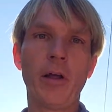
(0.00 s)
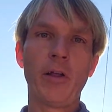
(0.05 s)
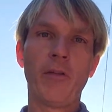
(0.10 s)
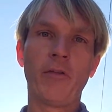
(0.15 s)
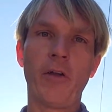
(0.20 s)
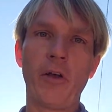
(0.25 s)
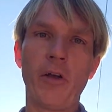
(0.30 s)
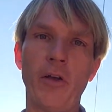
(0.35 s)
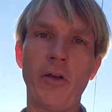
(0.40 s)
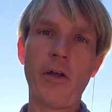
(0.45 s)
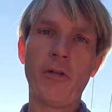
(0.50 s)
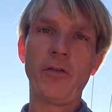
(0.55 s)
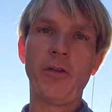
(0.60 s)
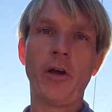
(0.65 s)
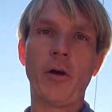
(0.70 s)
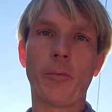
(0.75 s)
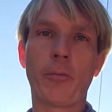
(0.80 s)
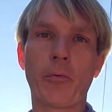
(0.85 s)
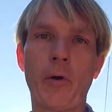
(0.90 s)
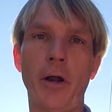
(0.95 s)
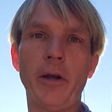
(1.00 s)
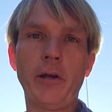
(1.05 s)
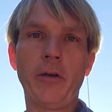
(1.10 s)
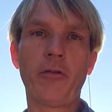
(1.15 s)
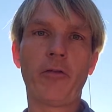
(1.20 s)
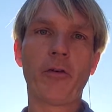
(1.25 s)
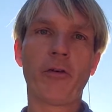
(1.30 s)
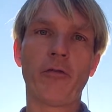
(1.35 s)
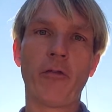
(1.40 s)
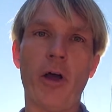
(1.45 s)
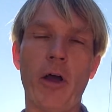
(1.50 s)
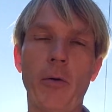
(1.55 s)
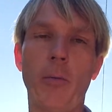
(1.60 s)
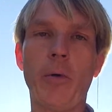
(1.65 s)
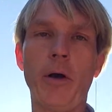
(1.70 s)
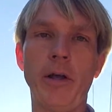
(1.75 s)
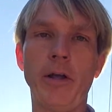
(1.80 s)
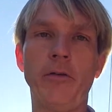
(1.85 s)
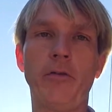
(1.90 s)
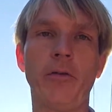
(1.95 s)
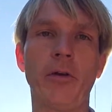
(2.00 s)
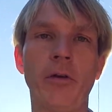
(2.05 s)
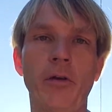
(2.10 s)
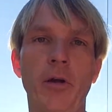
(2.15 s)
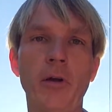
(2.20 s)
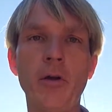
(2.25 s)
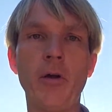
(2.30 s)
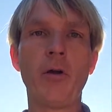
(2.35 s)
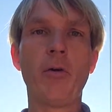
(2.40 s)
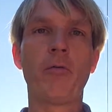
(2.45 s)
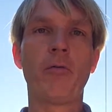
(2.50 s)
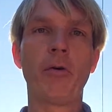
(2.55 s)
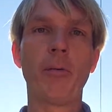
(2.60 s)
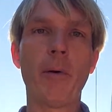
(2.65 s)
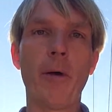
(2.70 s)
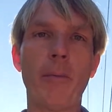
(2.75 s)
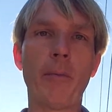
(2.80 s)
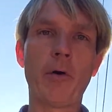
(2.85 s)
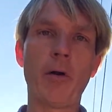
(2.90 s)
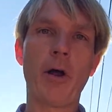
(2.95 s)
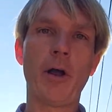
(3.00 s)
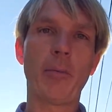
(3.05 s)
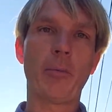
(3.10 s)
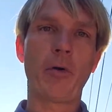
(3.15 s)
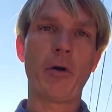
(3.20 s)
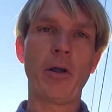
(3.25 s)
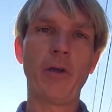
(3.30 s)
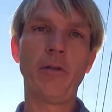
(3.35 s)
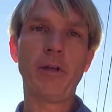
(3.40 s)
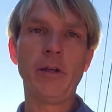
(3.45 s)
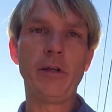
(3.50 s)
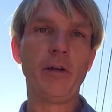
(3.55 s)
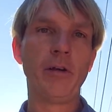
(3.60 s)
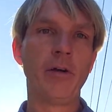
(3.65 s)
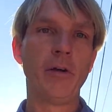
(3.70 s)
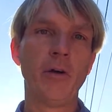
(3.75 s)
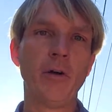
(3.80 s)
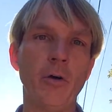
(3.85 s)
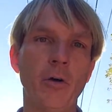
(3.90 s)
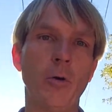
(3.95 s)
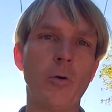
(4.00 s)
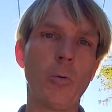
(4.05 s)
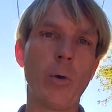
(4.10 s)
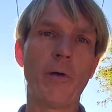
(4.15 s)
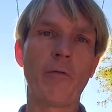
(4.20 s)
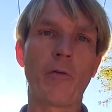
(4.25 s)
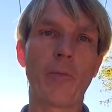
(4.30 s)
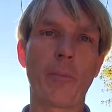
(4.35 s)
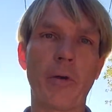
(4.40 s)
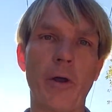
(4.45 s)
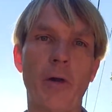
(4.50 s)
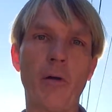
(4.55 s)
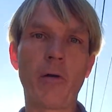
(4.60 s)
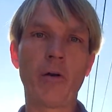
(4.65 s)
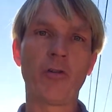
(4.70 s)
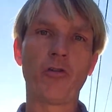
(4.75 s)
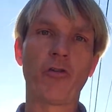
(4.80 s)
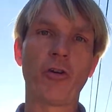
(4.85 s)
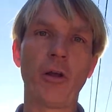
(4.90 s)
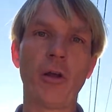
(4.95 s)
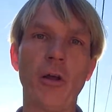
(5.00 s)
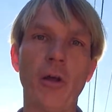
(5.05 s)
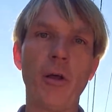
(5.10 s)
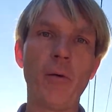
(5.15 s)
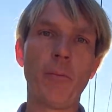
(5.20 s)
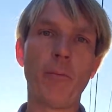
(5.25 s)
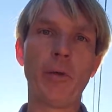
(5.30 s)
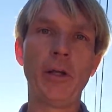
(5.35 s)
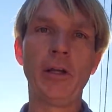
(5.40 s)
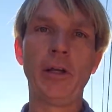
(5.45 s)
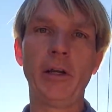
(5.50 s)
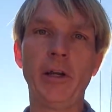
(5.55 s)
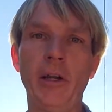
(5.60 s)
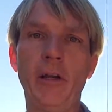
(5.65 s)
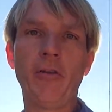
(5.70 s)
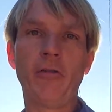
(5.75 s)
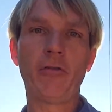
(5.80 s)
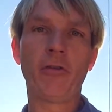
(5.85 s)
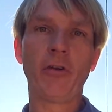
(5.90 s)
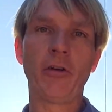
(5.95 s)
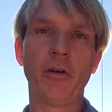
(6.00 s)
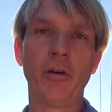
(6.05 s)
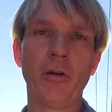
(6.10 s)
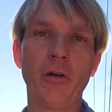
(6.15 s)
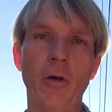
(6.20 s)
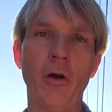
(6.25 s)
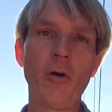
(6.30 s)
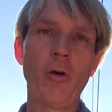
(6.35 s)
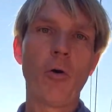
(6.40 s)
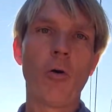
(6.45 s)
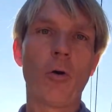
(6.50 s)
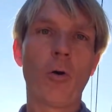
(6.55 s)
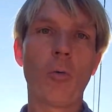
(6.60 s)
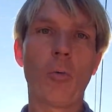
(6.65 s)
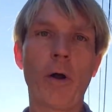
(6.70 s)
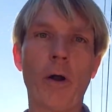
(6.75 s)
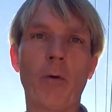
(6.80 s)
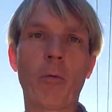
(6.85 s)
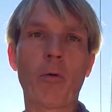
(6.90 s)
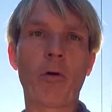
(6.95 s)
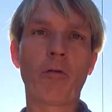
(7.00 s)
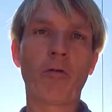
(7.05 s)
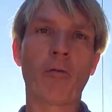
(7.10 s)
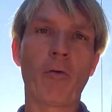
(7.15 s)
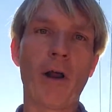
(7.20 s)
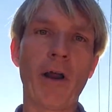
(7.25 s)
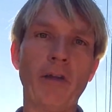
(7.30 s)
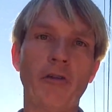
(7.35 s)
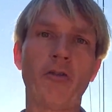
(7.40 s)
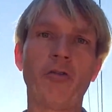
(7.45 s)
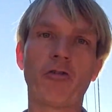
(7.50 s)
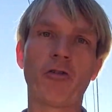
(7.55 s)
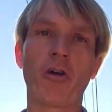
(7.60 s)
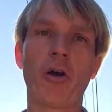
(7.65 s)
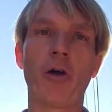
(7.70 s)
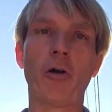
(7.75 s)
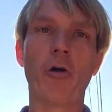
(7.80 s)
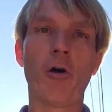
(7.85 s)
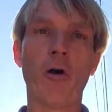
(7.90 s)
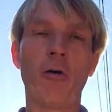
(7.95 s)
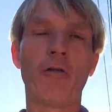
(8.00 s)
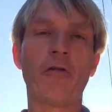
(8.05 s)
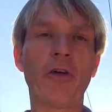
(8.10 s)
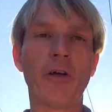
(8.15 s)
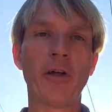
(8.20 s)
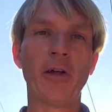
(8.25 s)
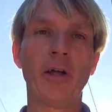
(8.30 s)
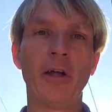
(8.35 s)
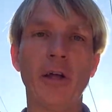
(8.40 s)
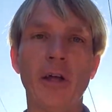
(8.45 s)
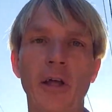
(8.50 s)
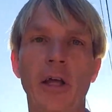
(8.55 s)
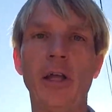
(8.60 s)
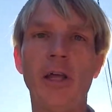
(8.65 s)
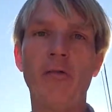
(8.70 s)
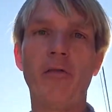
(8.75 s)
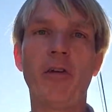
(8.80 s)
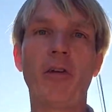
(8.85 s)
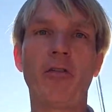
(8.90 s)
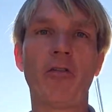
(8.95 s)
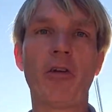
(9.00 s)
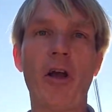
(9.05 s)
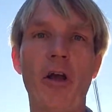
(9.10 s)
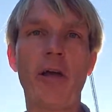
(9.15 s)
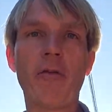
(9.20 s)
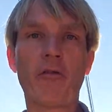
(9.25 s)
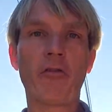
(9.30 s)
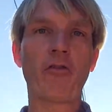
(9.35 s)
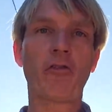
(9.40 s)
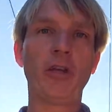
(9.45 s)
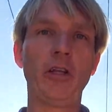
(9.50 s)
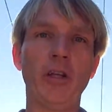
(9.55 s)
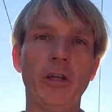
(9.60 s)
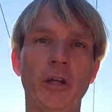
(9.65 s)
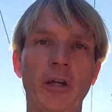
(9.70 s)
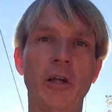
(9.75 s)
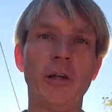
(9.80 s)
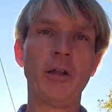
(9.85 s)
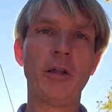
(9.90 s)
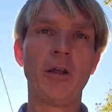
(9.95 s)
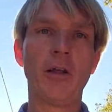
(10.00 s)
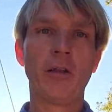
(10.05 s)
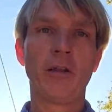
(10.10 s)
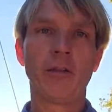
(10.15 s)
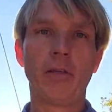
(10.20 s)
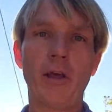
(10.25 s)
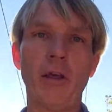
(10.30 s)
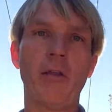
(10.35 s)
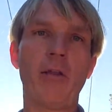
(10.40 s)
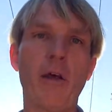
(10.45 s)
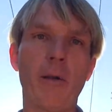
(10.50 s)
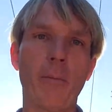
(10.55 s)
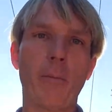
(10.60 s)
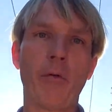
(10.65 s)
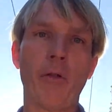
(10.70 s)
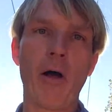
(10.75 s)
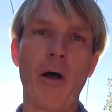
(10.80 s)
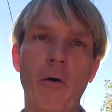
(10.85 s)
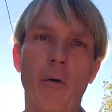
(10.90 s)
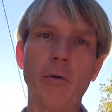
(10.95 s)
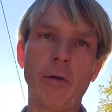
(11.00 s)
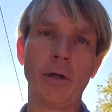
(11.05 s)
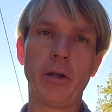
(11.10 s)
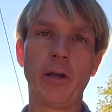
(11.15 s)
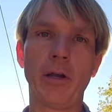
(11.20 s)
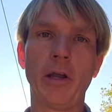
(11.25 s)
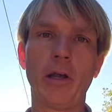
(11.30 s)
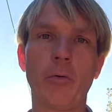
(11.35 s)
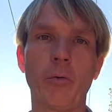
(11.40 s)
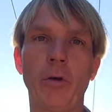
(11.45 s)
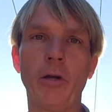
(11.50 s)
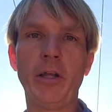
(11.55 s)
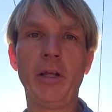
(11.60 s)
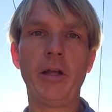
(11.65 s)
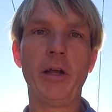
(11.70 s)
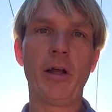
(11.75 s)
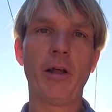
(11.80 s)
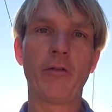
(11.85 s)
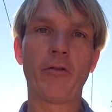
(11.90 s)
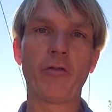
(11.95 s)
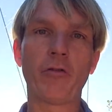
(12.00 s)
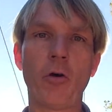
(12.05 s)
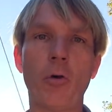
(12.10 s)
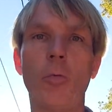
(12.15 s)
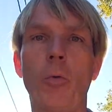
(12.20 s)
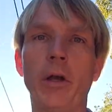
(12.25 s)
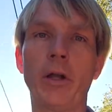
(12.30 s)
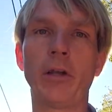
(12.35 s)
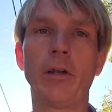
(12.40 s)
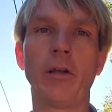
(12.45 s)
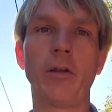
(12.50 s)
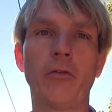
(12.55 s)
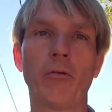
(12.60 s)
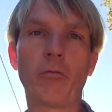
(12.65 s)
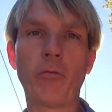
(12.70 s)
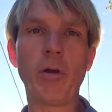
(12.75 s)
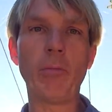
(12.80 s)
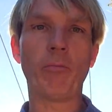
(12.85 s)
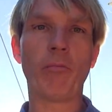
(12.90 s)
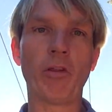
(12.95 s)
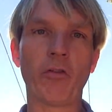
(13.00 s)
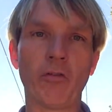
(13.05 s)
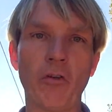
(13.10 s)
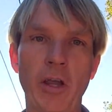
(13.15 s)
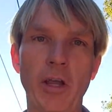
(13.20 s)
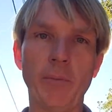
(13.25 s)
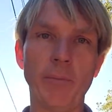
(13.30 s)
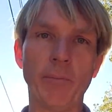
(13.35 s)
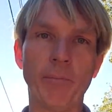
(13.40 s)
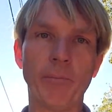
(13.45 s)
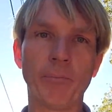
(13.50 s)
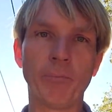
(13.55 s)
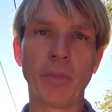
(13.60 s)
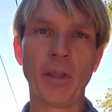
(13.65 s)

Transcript: and, thy, and the uprightness of thy ways? Remember, I pray thee, whoever perished, being innocent, or where were the righteous cut off? Even as I have seen, they that plow iniquity and sow wickedness reap the same.